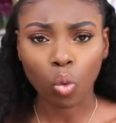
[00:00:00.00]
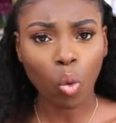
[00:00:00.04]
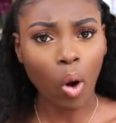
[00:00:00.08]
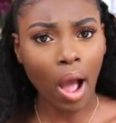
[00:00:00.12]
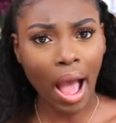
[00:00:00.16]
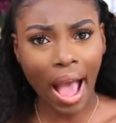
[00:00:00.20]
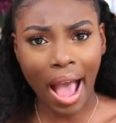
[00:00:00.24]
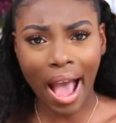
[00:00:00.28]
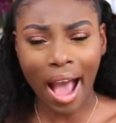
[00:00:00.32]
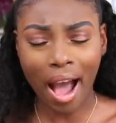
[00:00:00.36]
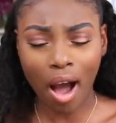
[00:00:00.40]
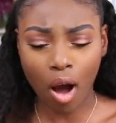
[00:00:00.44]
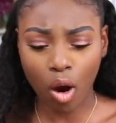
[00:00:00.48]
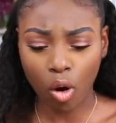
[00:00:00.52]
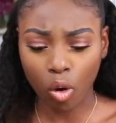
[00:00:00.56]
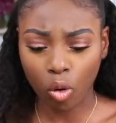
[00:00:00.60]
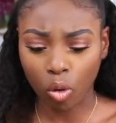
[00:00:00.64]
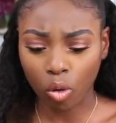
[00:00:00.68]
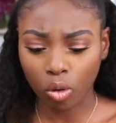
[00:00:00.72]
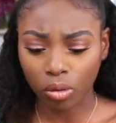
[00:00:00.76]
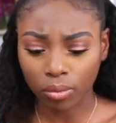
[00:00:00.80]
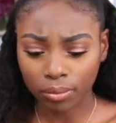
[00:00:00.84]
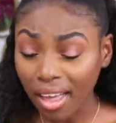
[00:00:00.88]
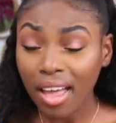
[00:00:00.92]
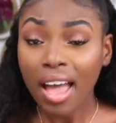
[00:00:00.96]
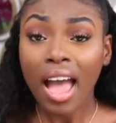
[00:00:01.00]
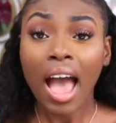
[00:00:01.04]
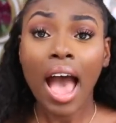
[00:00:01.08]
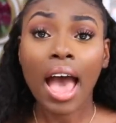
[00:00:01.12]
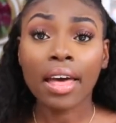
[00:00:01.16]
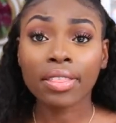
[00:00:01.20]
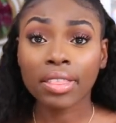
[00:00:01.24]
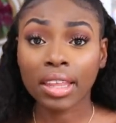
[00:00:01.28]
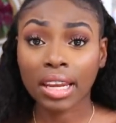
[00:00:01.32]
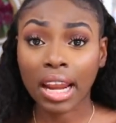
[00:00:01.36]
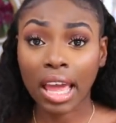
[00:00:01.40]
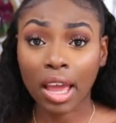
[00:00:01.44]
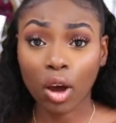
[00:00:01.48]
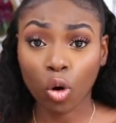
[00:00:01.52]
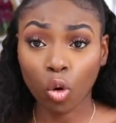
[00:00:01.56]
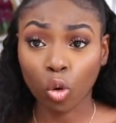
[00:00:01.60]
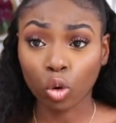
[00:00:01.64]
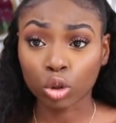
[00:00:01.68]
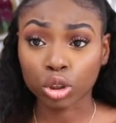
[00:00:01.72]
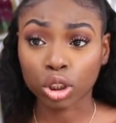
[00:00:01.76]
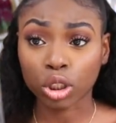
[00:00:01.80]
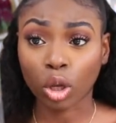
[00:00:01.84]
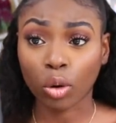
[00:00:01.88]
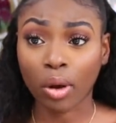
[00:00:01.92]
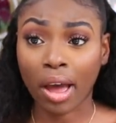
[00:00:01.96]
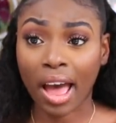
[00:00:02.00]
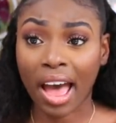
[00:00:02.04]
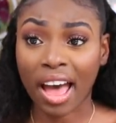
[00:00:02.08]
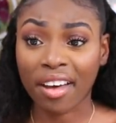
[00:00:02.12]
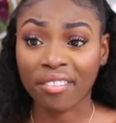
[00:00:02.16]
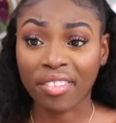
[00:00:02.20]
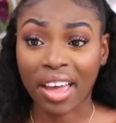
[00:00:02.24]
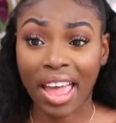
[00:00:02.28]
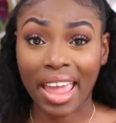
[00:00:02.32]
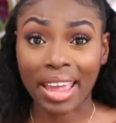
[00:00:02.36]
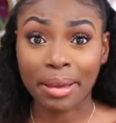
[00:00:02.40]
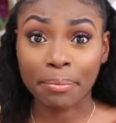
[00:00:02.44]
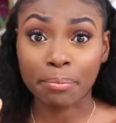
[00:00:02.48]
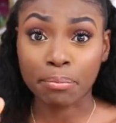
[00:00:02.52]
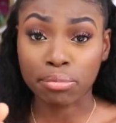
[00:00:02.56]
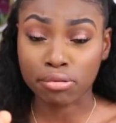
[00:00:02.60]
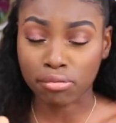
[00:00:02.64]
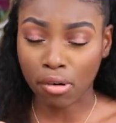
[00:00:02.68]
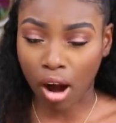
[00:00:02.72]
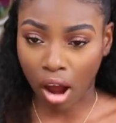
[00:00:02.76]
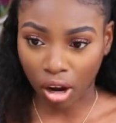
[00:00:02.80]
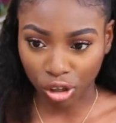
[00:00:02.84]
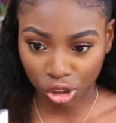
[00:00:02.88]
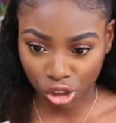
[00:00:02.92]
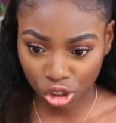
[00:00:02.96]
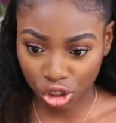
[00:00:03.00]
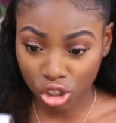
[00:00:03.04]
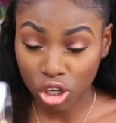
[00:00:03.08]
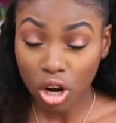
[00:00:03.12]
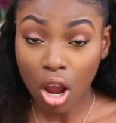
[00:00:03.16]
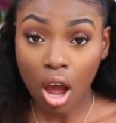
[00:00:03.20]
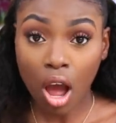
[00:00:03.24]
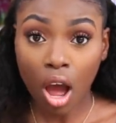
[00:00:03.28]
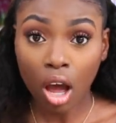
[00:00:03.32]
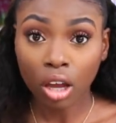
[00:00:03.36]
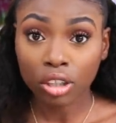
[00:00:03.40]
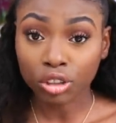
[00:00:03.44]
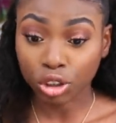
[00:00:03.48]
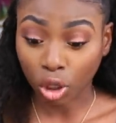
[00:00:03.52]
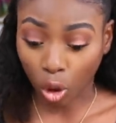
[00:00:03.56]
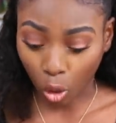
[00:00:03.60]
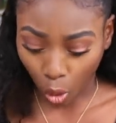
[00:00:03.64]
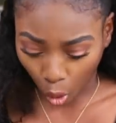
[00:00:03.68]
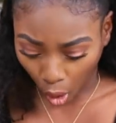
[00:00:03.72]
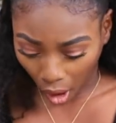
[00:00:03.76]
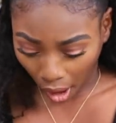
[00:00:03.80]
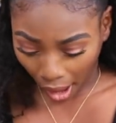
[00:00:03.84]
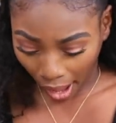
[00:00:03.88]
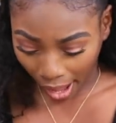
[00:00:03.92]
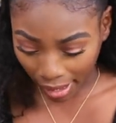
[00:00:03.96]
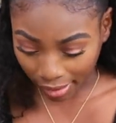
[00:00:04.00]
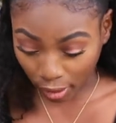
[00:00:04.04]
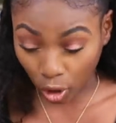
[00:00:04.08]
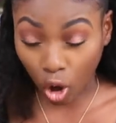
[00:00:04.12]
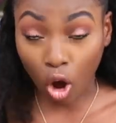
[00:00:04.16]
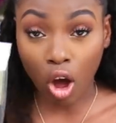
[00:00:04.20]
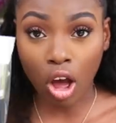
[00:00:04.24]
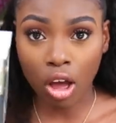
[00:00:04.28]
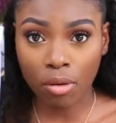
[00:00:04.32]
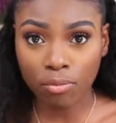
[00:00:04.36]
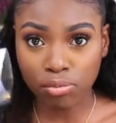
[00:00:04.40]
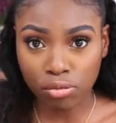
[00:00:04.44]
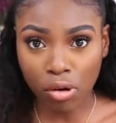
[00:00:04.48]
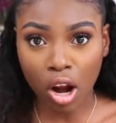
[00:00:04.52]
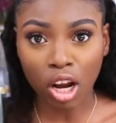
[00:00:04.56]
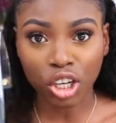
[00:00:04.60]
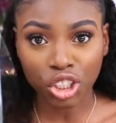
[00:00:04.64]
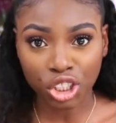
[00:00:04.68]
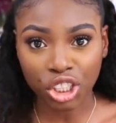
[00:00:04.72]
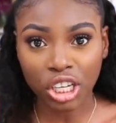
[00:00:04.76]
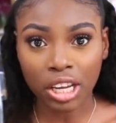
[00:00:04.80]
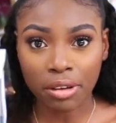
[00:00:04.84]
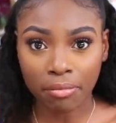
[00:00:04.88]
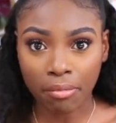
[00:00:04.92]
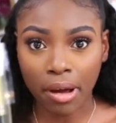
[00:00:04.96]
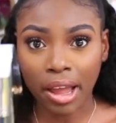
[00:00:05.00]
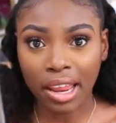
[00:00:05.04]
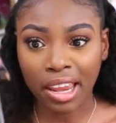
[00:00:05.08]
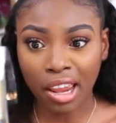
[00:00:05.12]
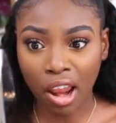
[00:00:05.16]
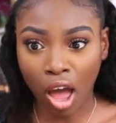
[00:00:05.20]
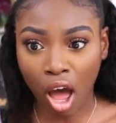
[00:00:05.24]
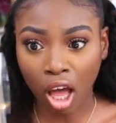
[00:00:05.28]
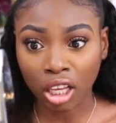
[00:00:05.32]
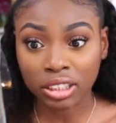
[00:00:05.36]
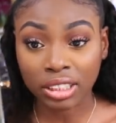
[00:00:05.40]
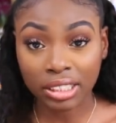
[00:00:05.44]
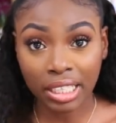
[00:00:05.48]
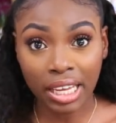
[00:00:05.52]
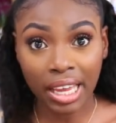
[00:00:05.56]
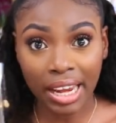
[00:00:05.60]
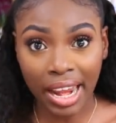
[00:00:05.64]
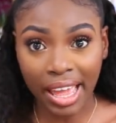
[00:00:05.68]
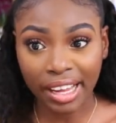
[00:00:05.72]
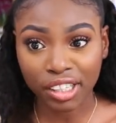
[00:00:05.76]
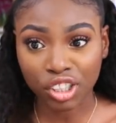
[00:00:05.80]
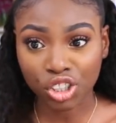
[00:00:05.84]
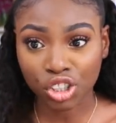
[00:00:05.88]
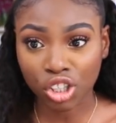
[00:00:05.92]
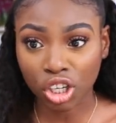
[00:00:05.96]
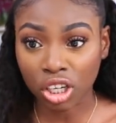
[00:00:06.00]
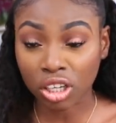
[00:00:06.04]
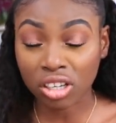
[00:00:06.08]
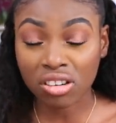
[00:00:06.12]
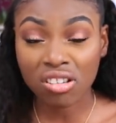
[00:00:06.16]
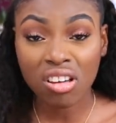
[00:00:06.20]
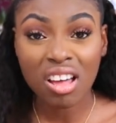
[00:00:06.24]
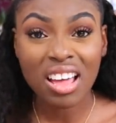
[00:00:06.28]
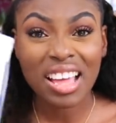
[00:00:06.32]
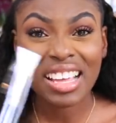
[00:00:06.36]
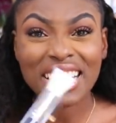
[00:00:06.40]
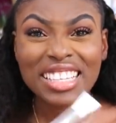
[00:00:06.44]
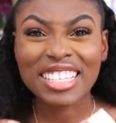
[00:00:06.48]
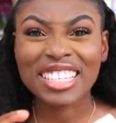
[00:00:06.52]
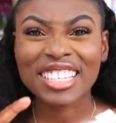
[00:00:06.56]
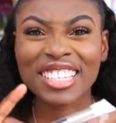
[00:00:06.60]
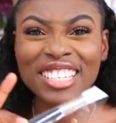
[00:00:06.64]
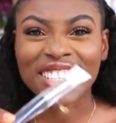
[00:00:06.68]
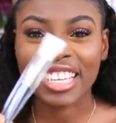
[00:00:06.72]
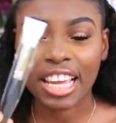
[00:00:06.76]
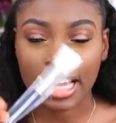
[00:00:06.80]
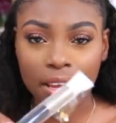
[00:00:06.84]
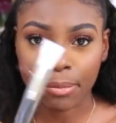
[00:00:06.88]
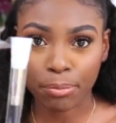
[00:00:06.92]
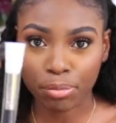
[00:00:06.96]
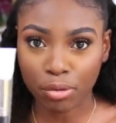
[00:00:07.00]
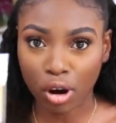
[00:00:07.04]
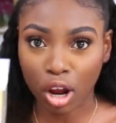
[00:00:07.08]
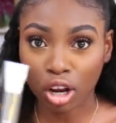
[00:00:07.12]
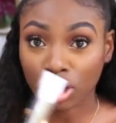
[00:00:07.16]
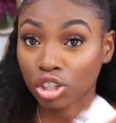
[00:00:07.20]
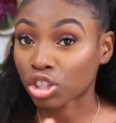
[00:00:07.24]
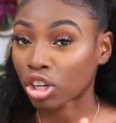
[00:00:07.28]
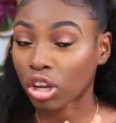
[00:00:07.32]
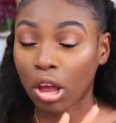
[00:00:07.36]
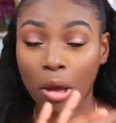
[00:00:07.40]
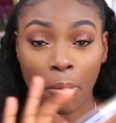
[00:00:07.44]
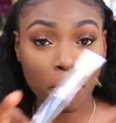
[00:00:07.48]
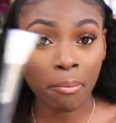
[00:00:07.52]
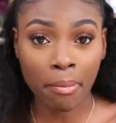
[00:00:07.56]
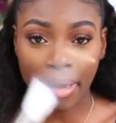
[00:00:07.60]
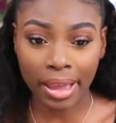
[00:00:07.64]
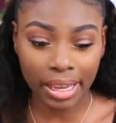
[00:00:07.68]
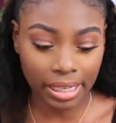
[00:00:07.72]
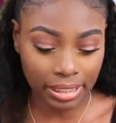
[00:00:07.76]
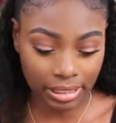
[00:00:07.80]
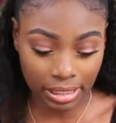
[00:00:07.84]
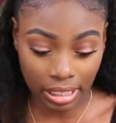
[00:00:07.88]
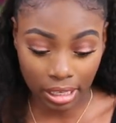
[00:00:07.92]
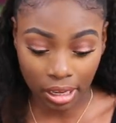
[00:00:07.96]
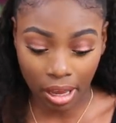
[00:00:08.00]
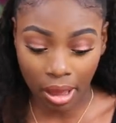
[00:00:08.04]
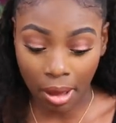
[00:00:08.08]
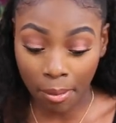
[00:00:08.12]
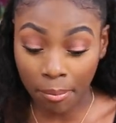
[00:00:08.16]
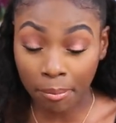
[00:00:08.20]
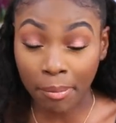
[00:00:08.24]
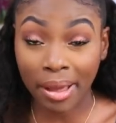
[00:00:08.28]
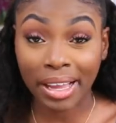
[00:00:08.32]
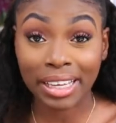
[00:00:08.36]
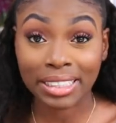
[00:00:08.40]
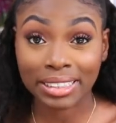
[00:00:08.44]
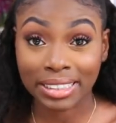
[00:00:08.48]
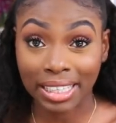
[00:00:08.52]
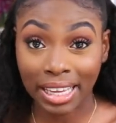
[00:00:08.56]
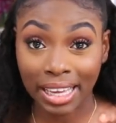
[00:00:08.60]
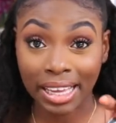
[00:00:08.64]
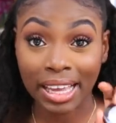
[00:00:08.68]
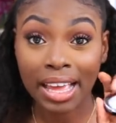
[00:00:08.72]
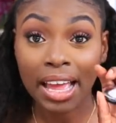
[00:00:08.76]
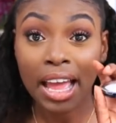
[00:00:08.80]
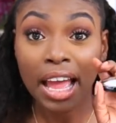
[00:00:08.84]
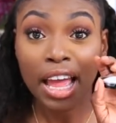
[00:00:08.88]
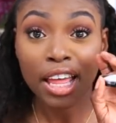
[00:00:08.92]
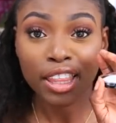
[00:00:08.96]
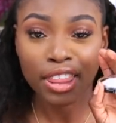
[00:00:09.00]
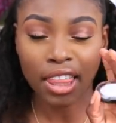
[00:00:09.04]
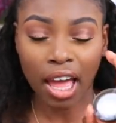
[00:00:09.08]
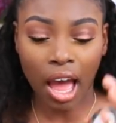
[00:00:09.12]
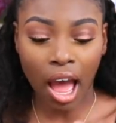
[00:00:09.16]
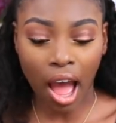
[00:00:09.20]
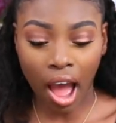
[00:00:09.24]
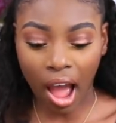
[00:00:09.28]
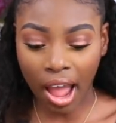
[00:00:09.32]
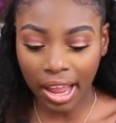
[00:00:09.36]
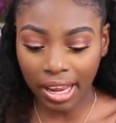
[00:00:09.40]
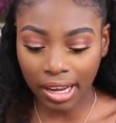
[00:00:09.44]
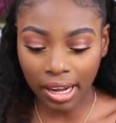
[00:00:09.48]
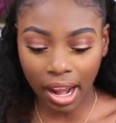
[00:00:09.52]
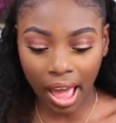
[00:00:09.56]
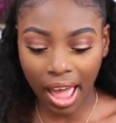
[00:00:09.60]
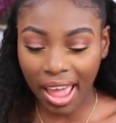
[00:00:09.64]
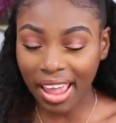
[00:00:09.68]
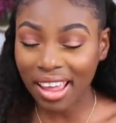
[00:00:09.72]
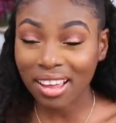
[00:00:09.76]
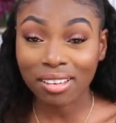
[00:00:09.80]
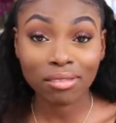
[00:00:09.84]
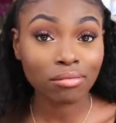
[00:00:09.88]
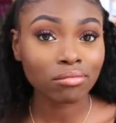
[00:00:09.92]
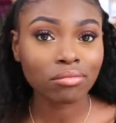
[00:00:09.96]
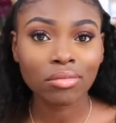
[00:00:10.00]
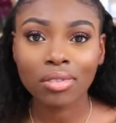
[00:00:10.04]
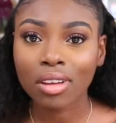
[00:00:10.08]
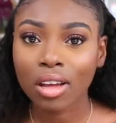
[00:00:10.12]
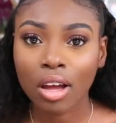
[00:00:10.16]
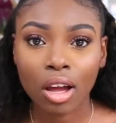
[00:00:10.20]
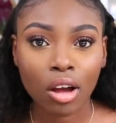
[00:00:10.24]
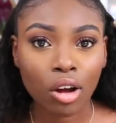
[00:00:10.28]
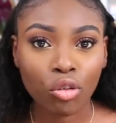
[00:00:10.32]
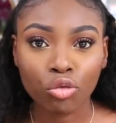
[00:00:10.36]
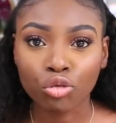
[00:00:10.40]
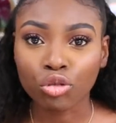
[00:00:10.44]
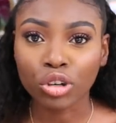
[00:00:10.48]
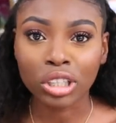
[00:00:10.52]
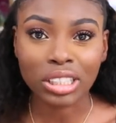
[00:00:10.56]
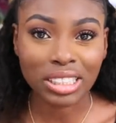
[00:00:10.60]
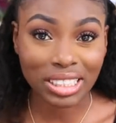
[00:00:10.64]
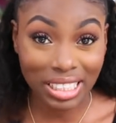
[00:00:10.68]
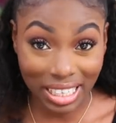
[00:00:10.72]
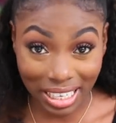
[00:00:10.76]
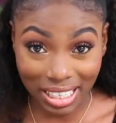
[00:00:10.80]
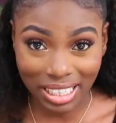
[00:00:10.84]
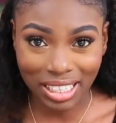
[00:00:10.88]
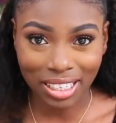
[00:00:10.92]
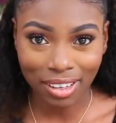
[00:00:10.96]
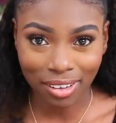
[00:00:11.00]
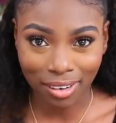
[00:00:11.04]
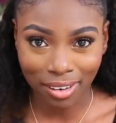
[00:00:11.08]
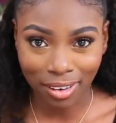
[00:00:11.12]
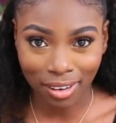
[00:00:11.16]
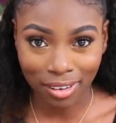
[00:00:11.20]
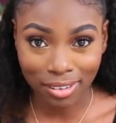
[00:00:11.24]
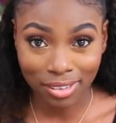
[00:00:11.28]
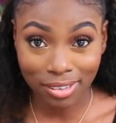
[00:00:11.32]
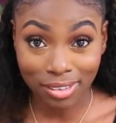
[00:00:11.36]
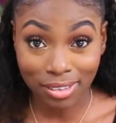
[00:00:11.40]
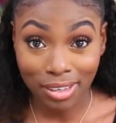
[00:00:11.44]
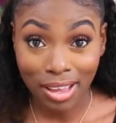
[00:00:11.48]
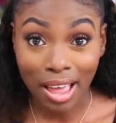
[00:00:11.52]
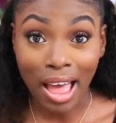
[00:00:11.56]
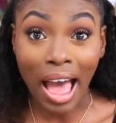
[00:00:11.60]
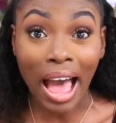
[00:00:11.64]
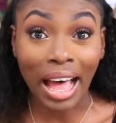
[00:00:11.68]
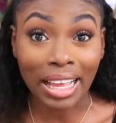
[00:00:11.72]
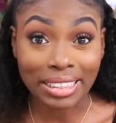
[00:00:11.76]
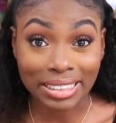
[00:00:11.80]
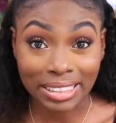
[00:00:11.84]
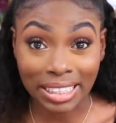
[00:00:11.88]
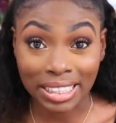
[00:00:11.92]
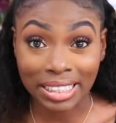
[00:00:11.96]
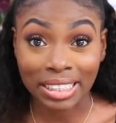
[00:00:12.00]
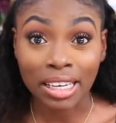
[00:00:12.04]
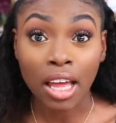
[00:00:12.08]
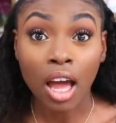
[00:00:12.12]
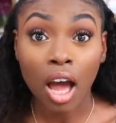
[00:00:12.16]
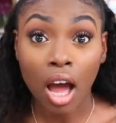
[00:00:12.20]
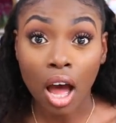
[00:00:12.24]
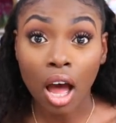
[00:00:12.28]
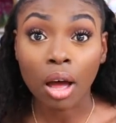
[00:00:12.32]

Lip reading: Wow. And then I also have a brush. So I got a brush in my last collection. Sick brush, amazing. The highlight, ridiculous, as in